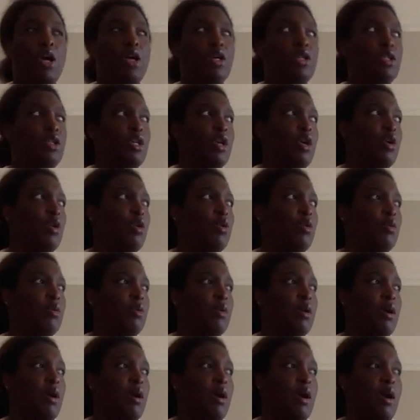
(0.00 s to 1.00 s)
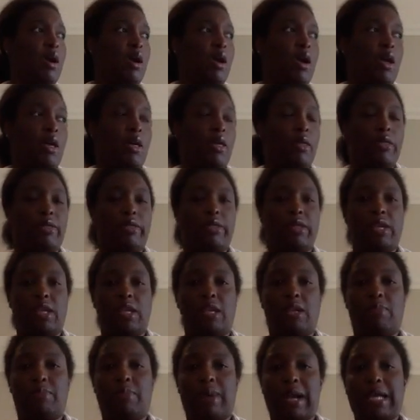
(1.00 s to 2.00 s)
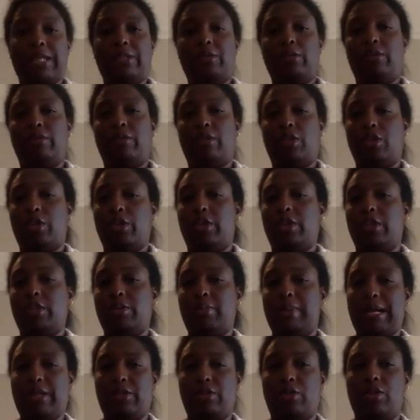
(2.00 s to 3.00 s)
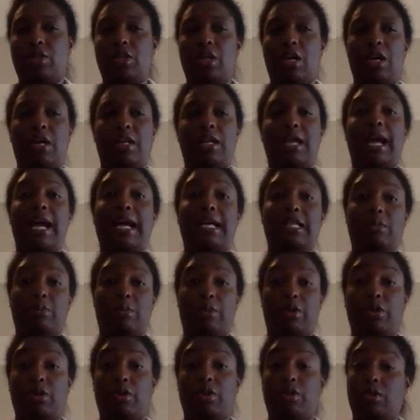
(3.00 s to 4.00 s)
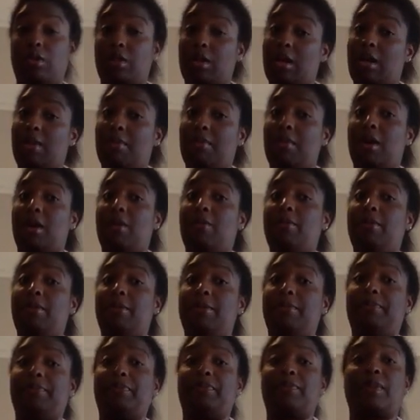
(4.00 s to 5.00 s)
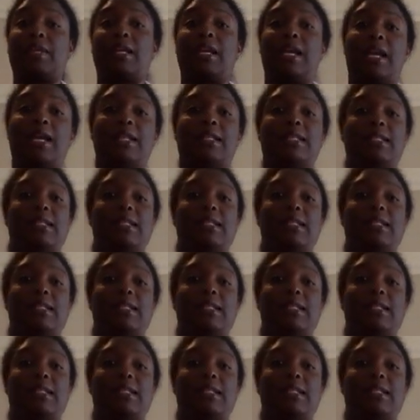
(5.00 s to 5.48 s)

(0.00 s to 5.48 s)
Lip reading: So the pastor of the church, Pastor John, asked Marshall to come up and